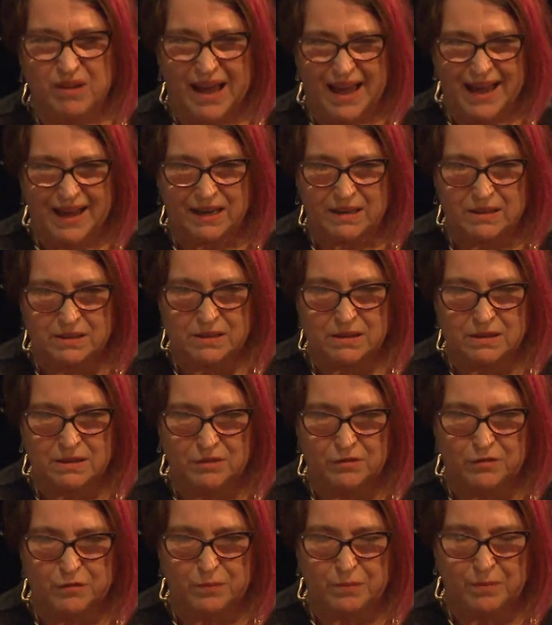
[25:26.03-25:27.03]
act
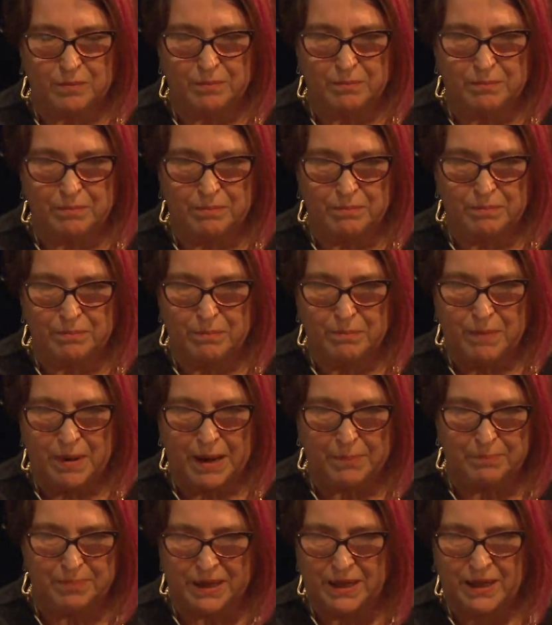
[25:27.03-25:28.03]
of
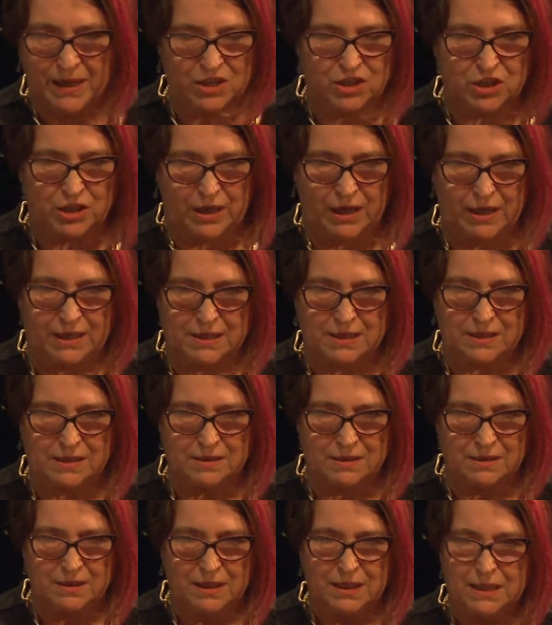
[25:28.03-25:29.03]
being
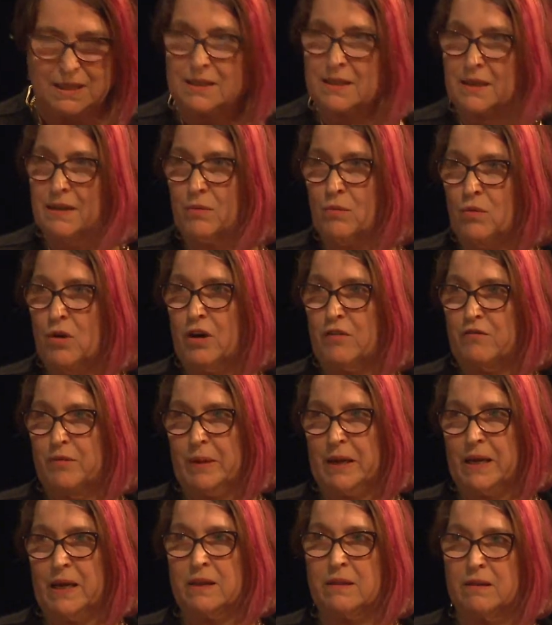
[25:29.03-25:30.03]
educated didn't work for
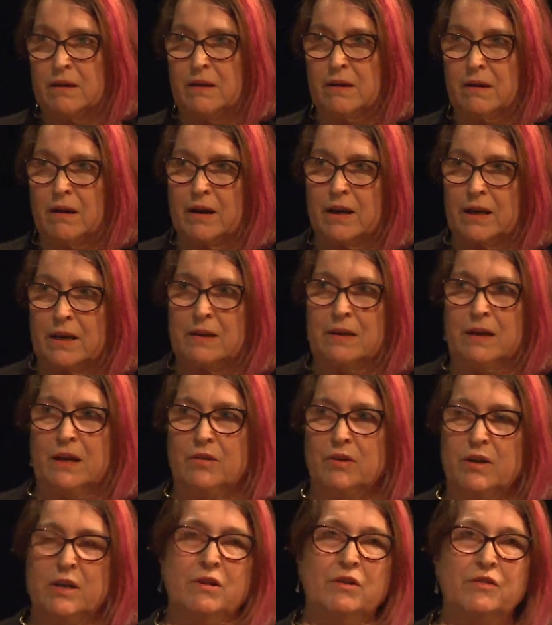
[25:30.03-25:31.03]
me either. Like, you
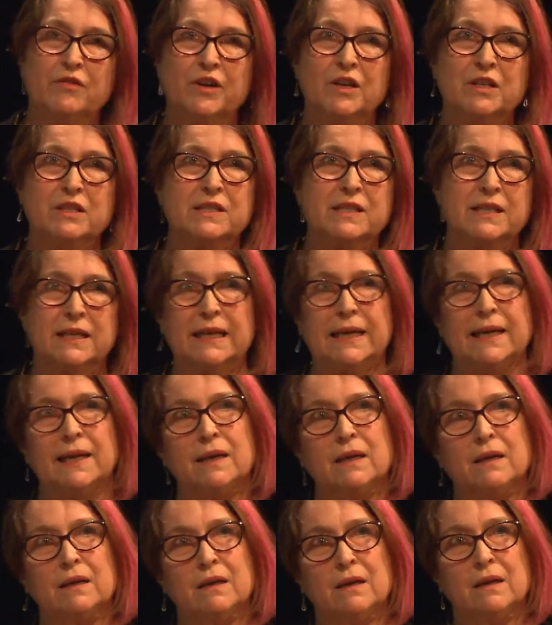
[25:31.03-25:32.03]
know, at university,
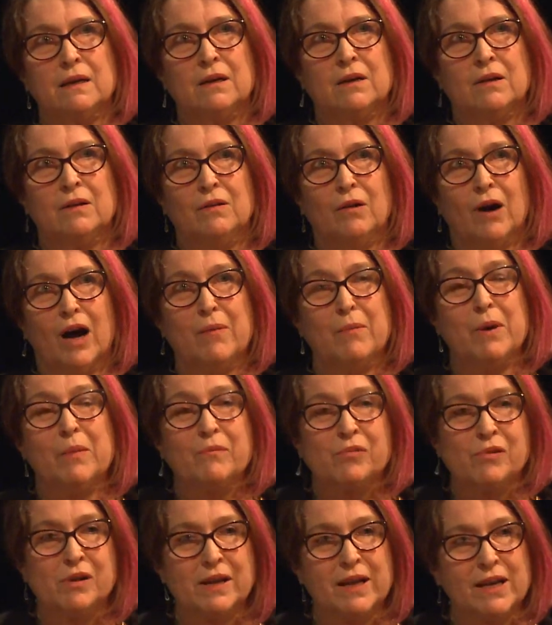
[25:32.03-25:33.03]
I
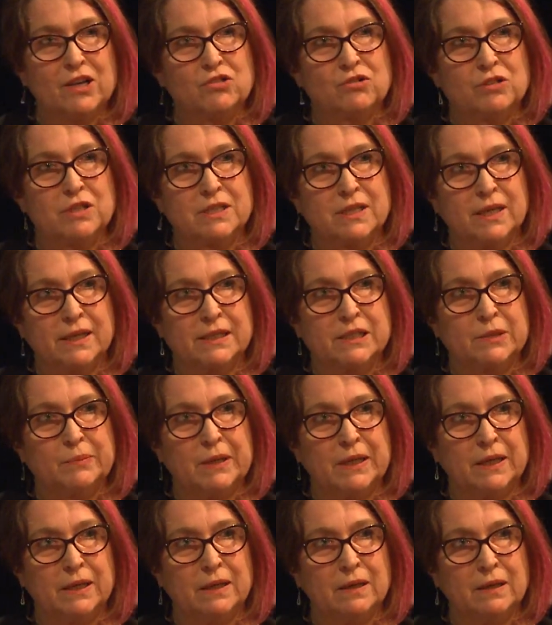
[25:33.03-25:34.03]
remember a lecturer saying to
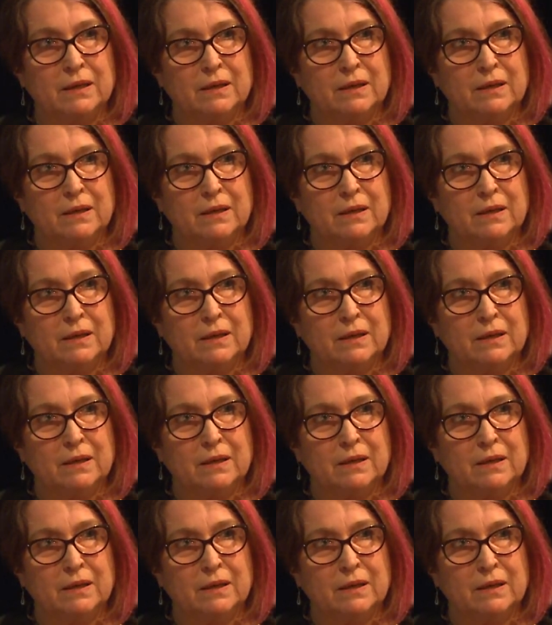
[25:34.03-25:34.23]
me,